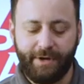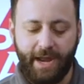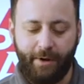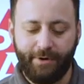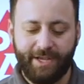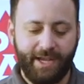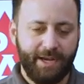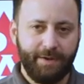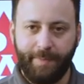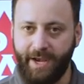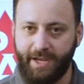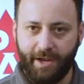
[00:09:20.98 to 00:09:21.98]
every now and again,
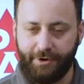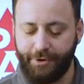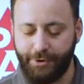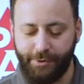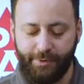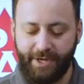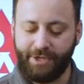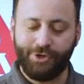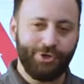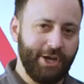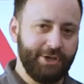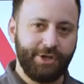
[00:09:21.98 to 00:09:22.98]
depending on your unit. You
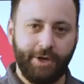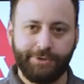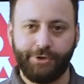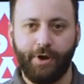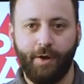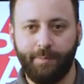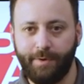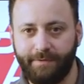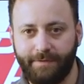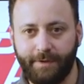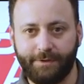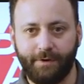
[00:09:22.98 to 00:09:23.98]
change out your
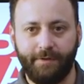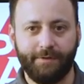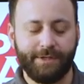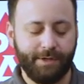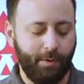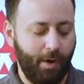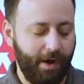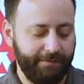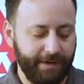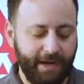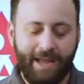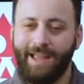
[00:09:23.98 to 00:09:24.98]
output filter every so
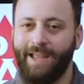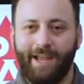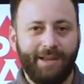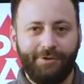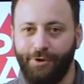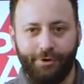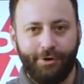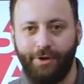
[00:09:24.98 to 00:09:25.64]
often, and you're